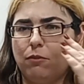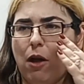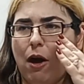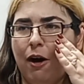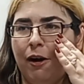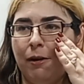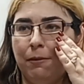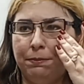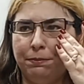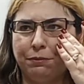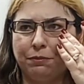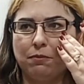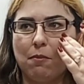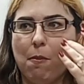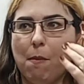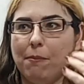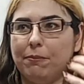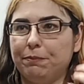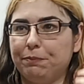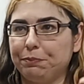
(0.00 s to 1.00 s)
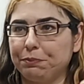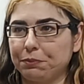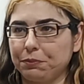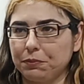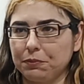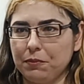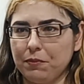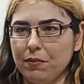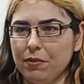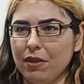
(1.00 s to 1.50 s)
Um,
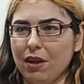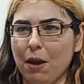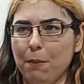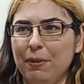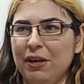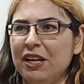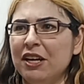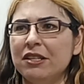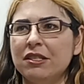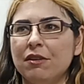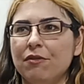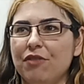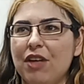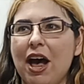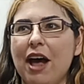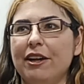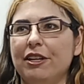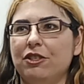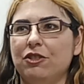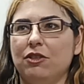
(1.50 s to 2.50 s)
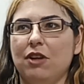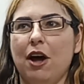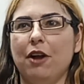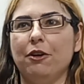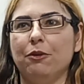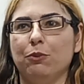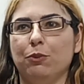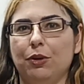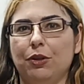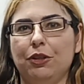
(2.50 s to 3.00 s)
because of that, it's not
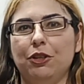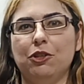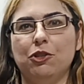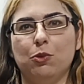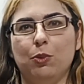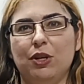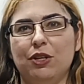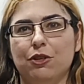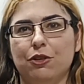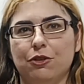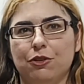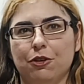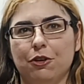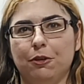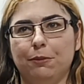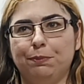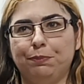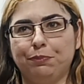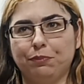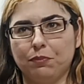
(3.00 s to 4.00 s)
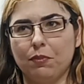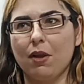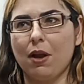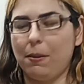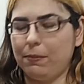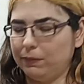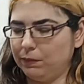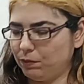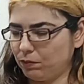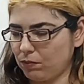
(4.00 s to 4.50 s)
a really sweet dessert.
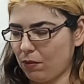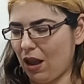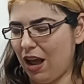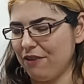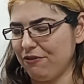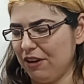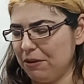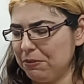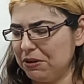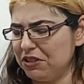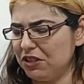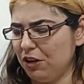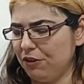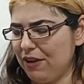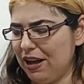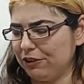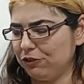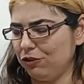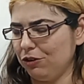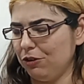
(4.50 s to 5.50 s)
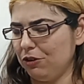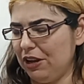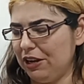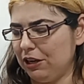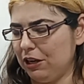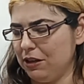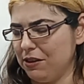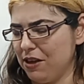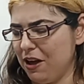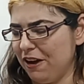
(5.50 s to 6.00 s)
I find myself actually
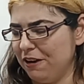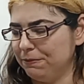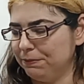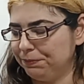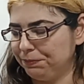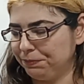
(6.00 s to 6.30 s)
liking that.